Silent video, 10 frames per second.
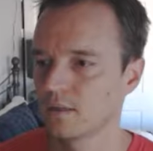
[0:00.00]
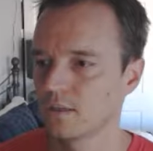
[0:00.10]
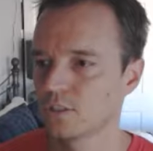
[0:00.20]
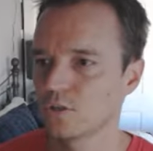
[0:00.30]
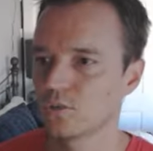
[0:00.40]

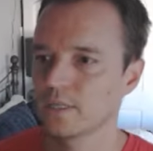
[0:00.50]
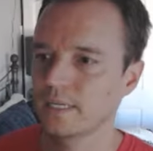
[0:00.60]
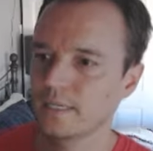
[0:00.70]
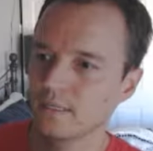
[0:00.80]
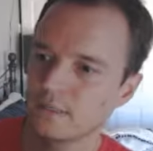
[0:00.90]
So
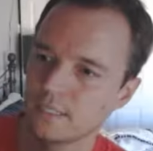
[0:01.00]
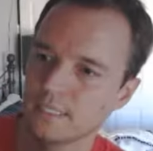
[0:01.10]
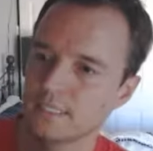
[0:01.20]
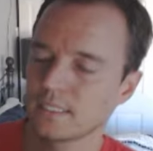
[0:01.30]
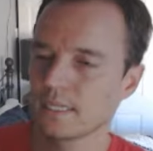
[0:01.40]
here
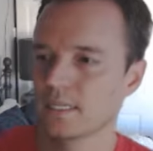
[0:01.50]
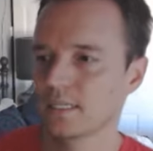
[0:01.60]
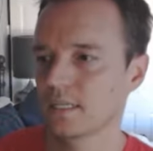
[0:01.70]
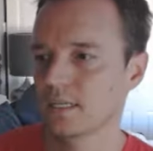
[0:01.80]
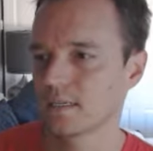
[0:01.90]
is
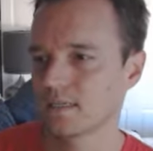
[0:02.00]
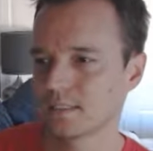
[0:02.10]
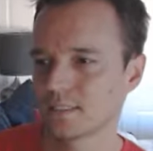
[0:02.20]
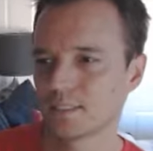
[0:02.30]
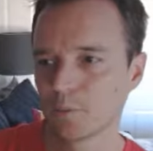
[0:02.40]
a
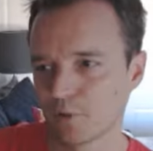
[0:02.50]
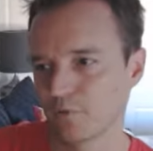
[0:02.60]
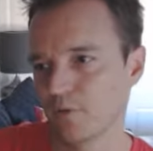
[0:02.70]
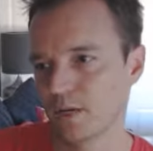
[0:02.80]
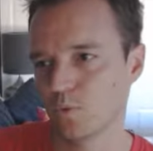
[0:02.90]

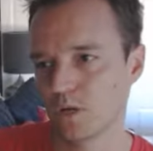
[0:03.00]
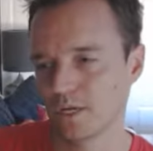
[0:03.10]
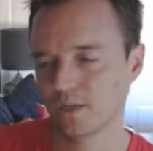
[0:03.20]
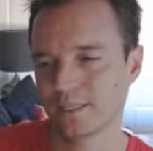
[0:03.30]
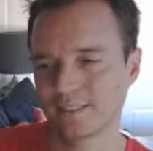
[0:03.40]
simplified
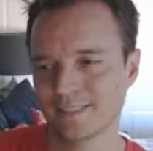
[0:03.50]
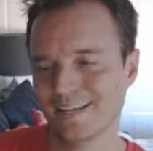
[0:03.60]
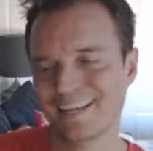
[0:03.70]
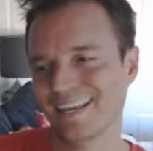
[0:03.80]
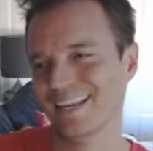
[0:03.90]
water. It's
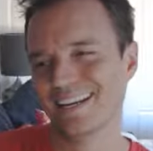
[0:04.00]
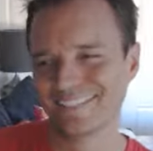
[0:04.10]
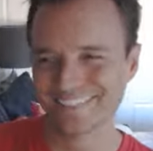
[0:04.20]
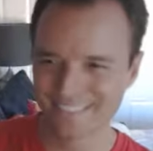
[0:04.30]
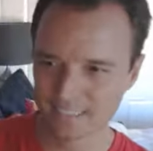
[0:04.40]

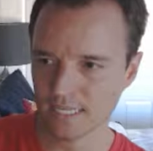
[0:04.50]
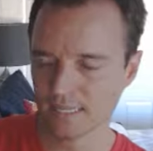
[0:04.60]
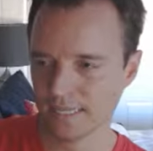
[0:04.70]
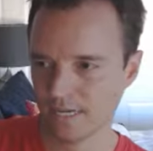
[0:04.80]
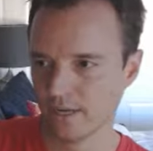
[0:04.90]
just
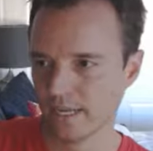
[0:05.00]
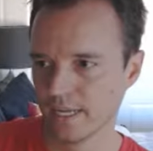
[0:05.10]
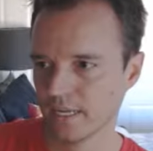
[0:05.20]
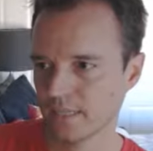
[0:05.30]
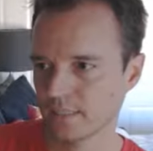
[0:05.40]
not there
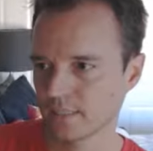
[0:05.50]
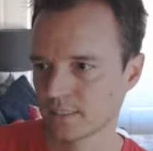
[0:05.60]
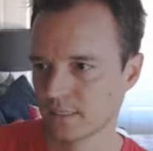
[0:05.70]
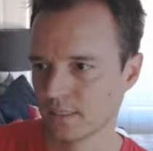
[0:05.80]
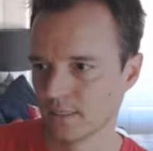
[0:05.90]
yet.
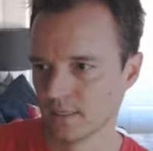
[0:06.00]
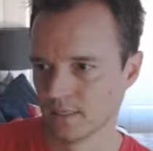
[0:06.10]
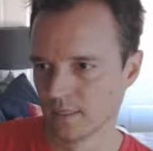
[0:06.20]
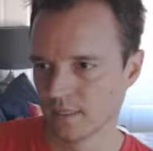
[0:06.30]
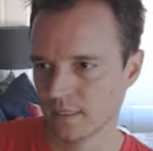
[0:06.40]

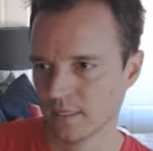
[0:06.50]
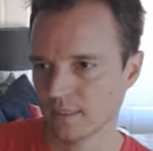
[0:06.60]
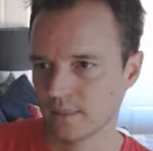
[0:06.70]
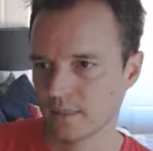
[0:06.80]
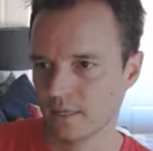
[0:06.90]

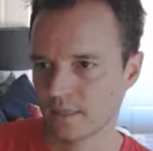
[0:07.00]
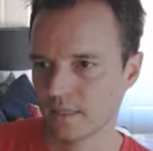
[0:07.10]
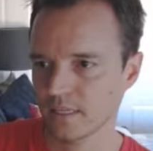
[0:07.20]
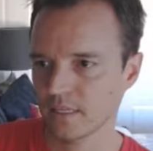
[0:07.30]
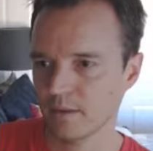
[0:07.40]
I
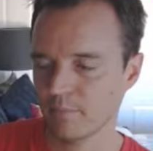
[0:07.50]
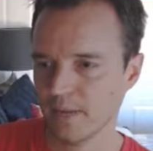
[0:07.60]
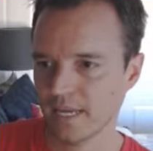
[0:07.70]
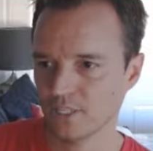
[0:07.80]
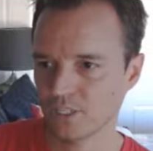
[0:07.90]
think that it
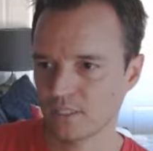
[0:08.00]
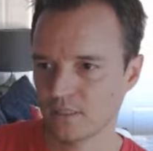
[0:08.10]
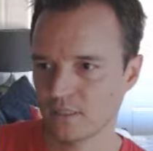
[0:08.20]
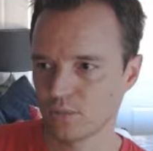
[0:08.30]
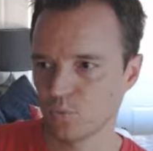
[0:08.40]
matches
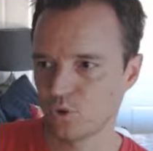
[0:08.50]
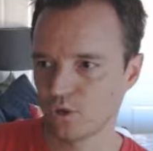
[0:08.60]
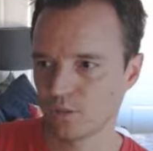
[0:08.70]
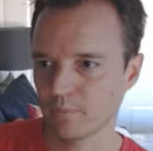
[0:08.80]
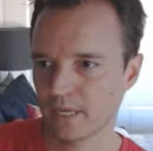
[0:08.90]
this
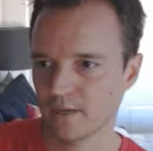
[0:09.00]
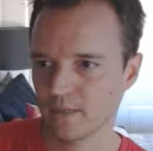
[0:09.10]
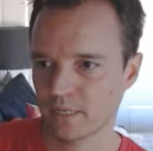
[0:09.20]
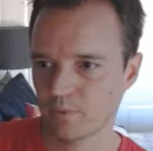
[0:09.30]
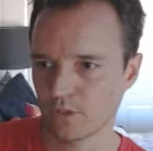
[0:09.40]
world better.
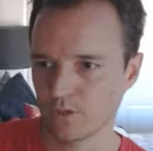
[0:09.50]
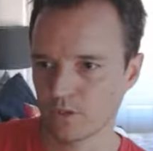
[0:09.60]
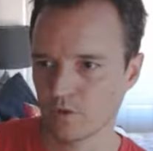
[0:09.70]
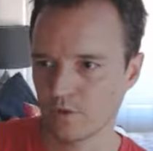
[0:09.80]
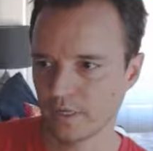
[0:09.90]
Like when you look
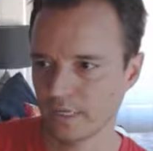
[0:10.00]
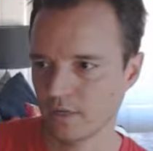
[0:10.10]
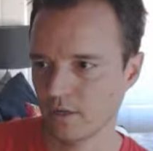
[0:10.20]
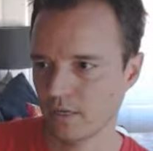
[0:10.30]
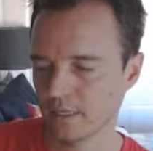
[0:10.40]
over
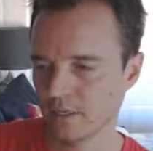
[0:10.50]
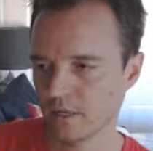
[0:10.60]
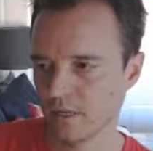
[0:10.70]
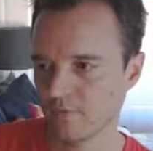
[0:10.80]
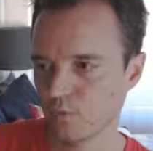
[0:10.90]
here and you
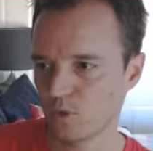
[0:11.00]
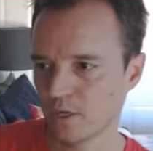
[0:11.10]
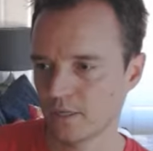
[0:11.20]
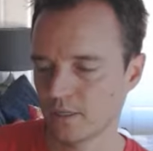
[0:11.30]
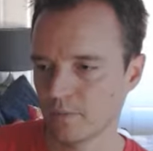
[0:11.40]
have the
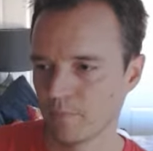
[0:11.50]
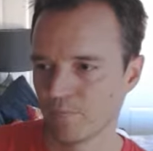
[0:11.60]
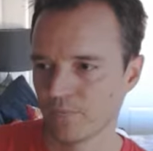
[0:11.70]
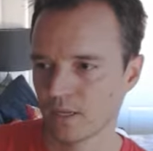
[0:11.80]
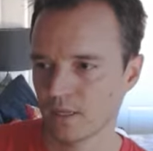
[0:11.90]
water,
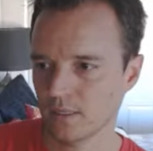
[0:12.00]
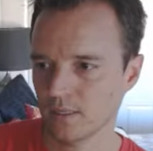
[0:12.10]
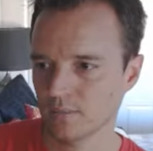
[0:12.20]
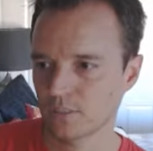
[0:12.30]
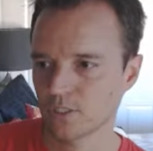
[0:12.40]

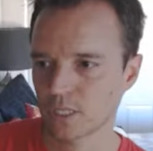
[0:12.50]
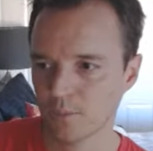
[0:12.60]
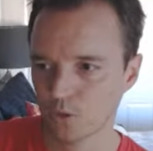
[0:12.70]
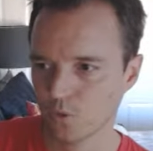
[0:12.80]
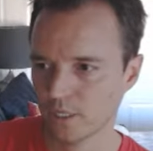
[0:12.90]
there's a
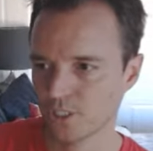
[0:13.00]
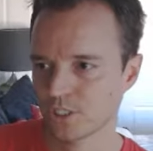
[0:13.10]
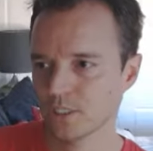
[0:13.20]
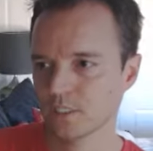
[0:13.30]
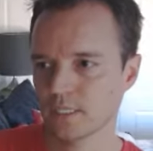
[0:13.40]
couple
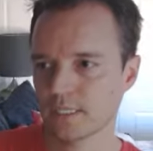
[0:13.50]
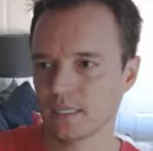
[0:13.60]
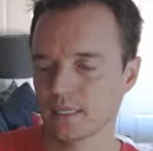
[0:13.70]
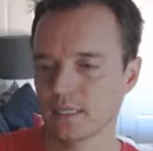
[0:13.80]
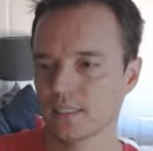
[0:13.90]
questions, like,
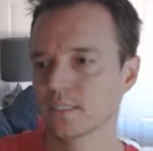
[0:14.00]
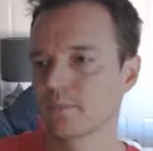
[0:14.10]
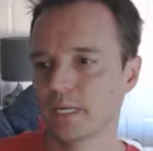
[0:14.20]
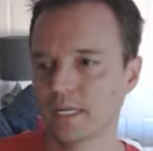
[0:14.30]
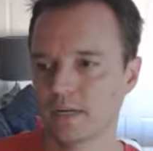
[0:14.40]
is the
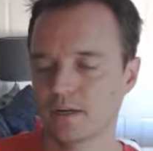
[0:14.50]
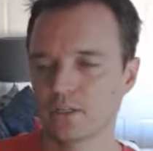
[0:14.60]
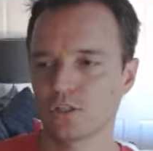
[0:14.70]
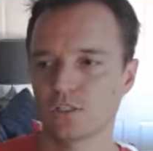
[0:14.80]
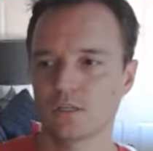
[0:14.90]
main
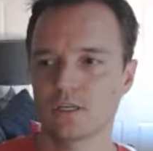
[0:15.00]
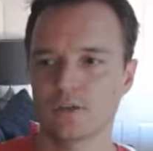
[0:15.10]
character going